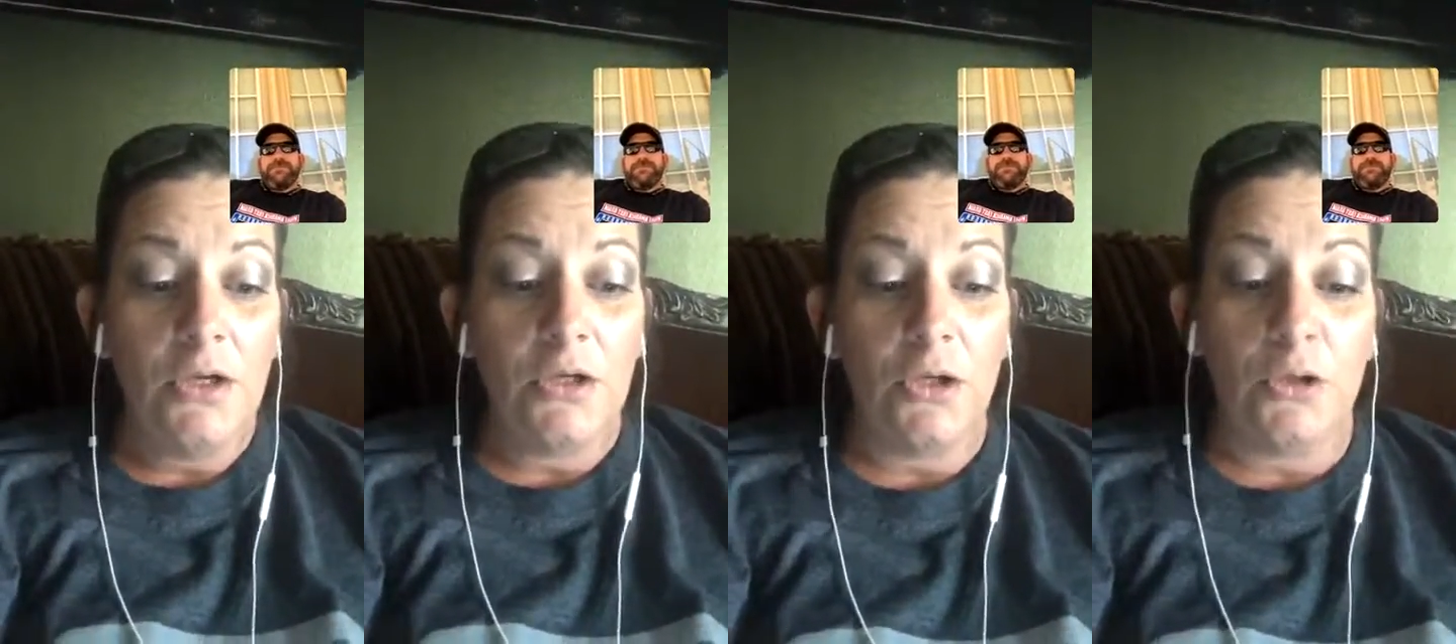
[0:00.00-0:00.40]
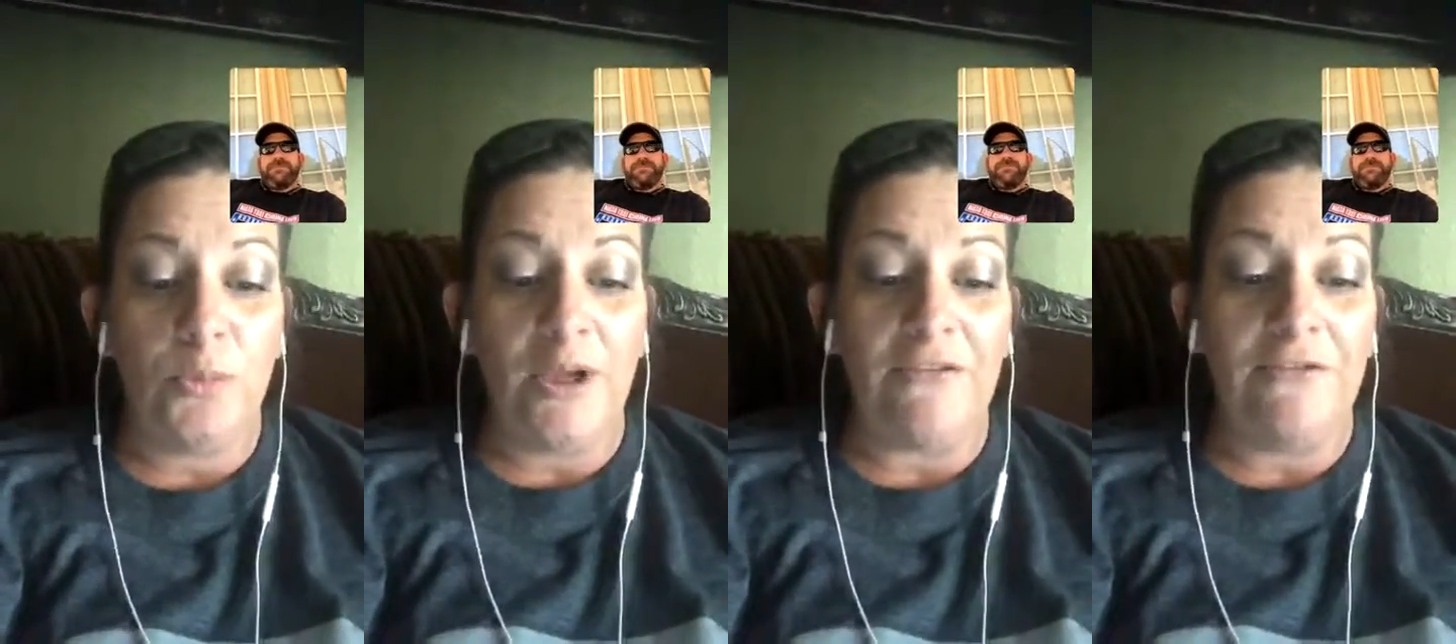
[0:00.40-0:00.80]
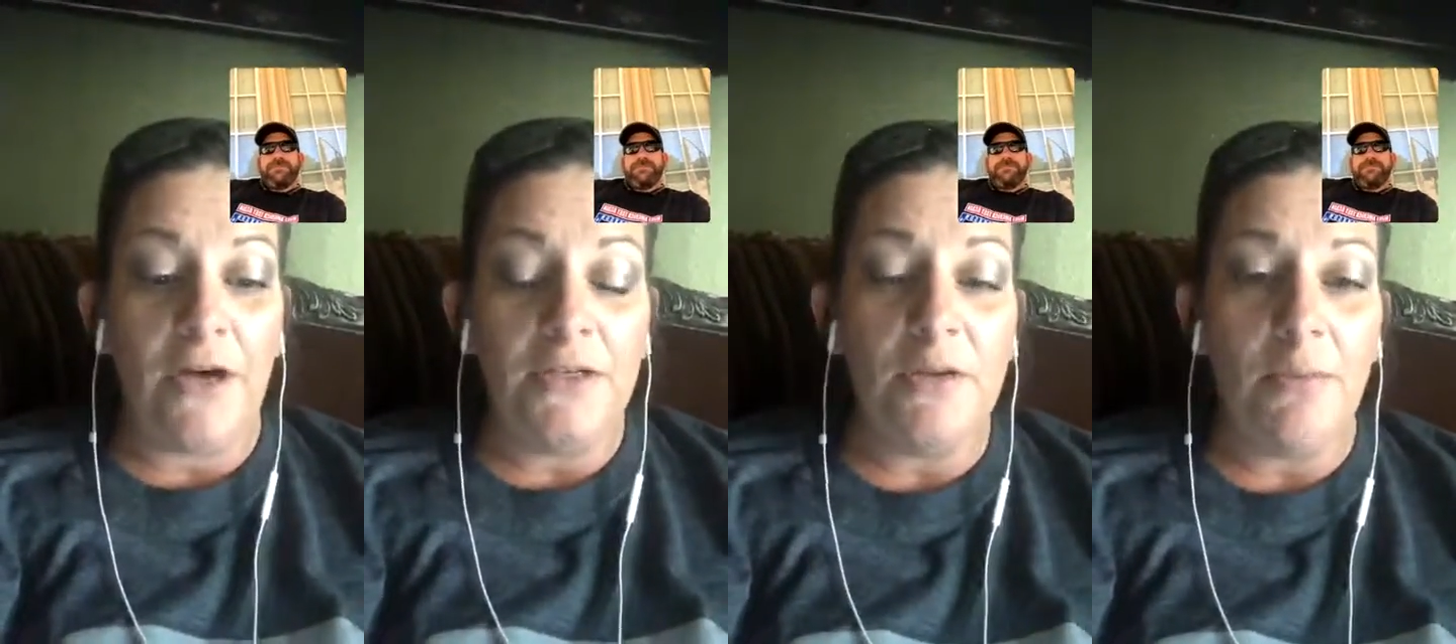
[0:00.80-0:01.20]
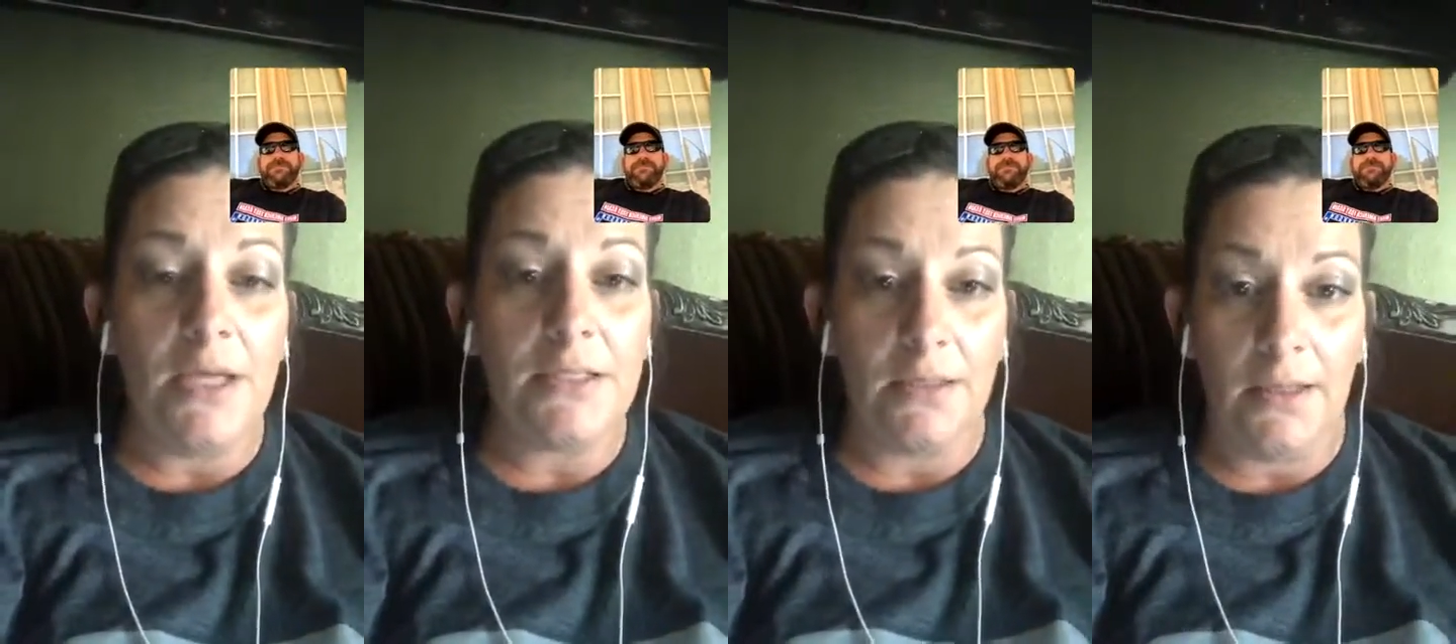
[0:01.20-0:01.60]
could be
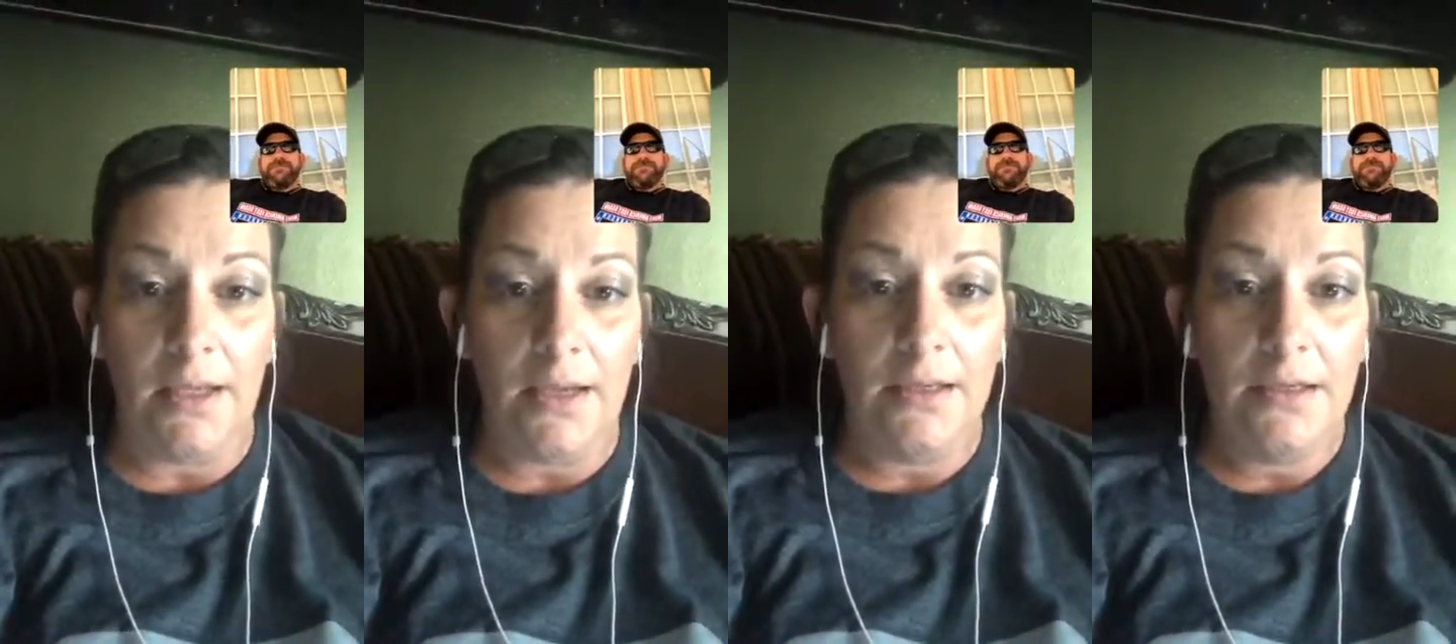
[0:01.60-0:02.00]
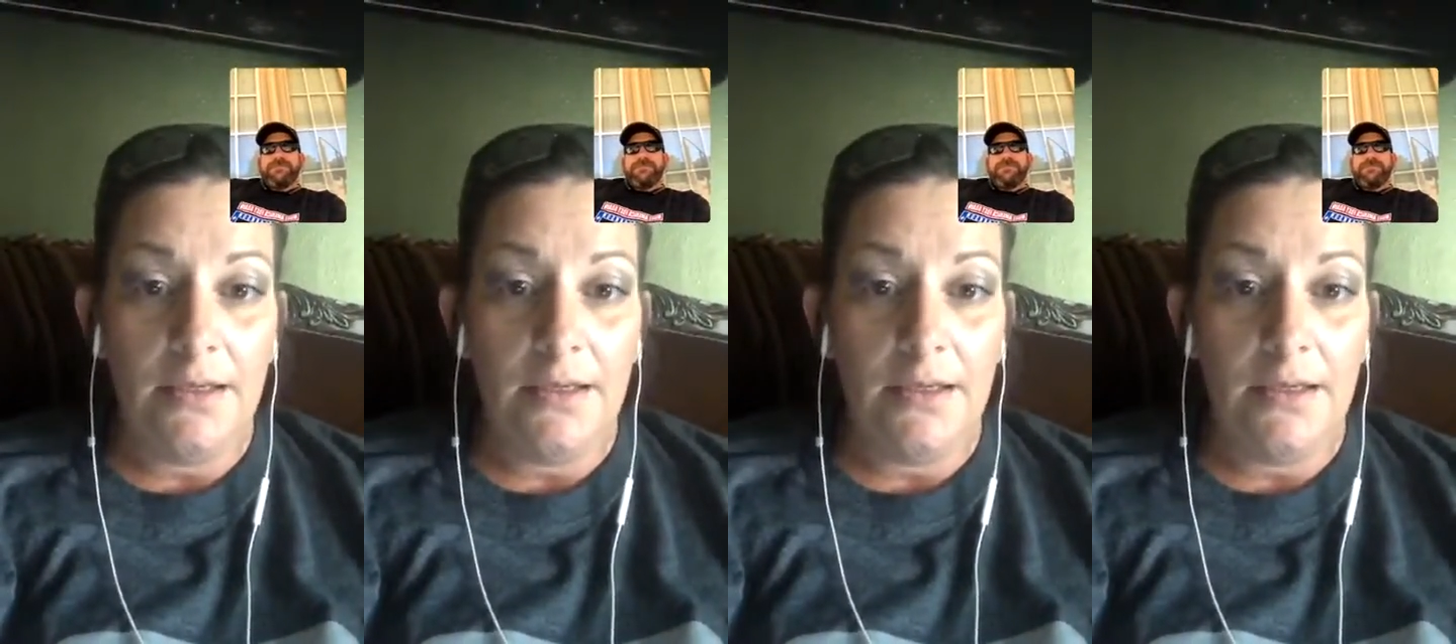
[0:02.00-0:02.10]
fundamentally